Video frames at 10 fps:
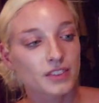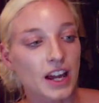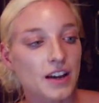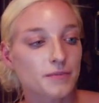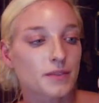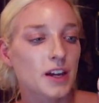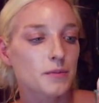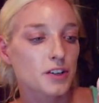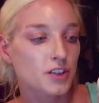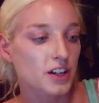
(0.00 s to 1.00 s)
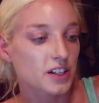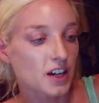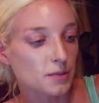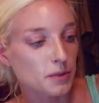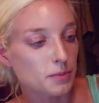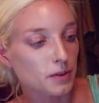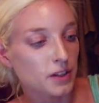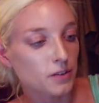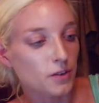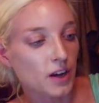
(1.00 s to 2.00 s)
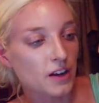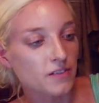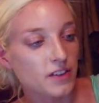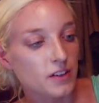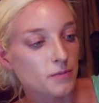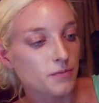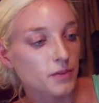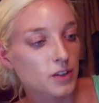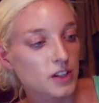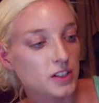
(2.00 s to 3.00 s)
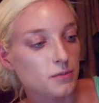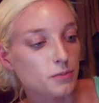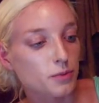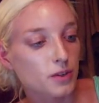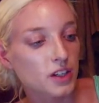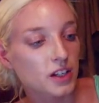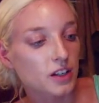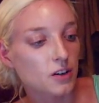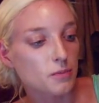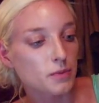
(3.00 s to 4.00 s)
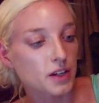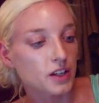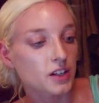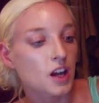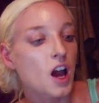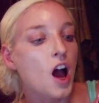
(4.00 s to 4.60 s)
Yeah. I'm not trying to talk people in or out of them. You need some preening help, bud.